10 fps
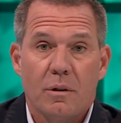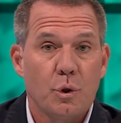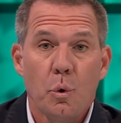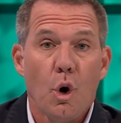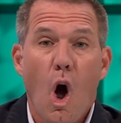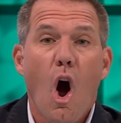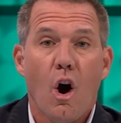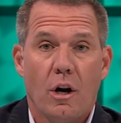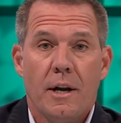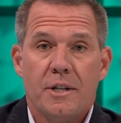too
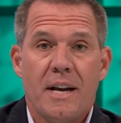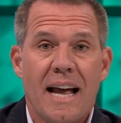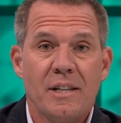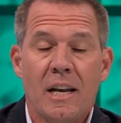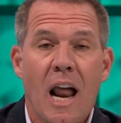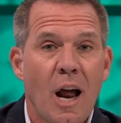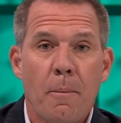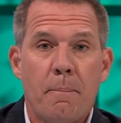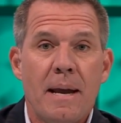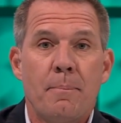long. She has a lot
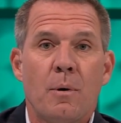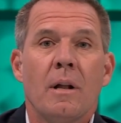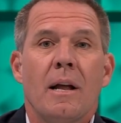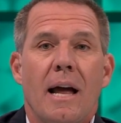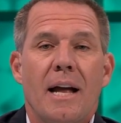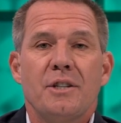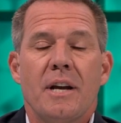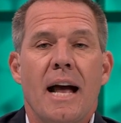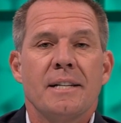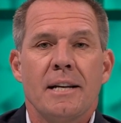of people and she
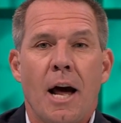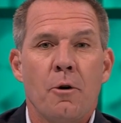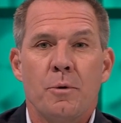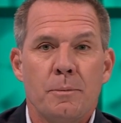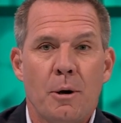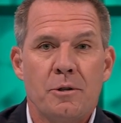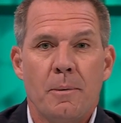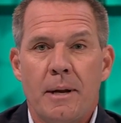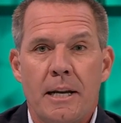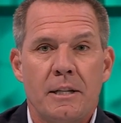has a lot of
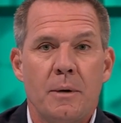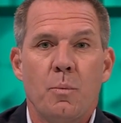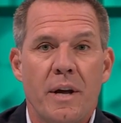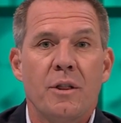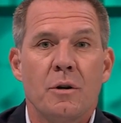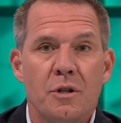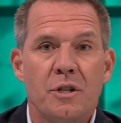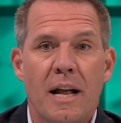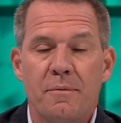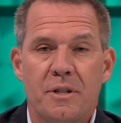responsibility with
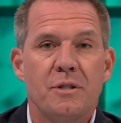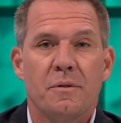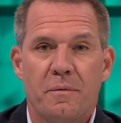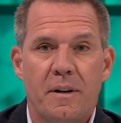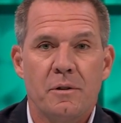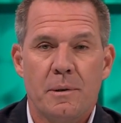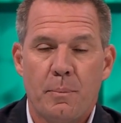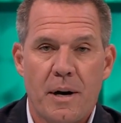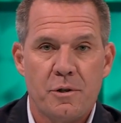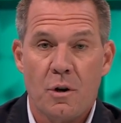herself. She just feels the
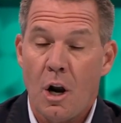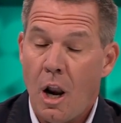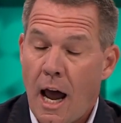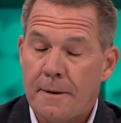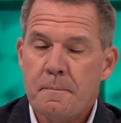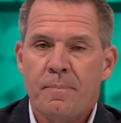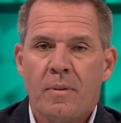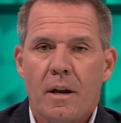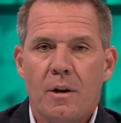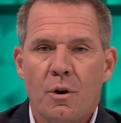pressure a lot
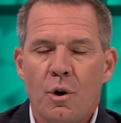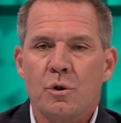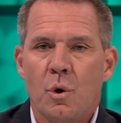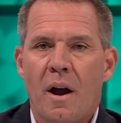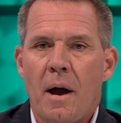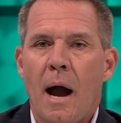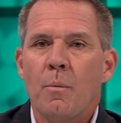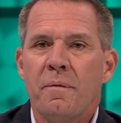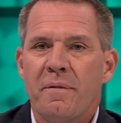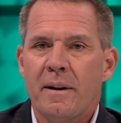in New York. So I, I,
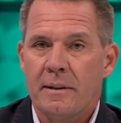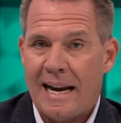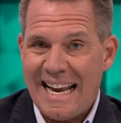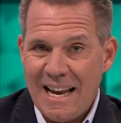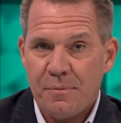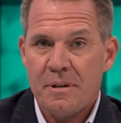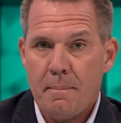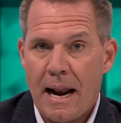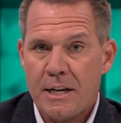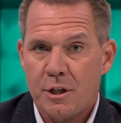would feel that if she
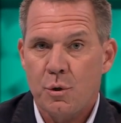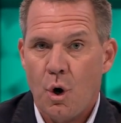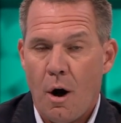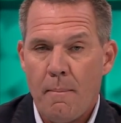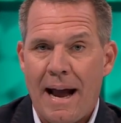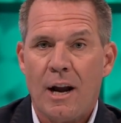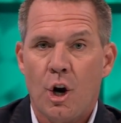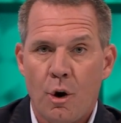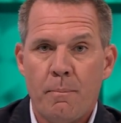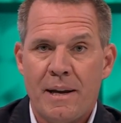manages to come back,
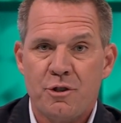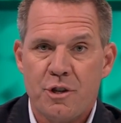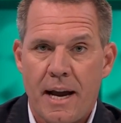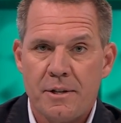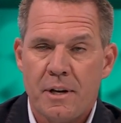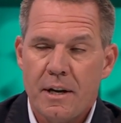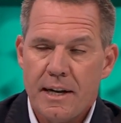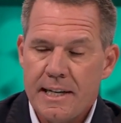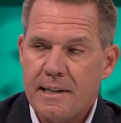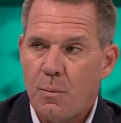her best chance
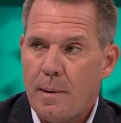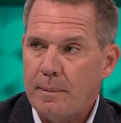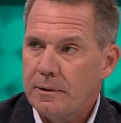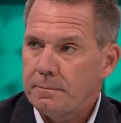is at Wimbledon.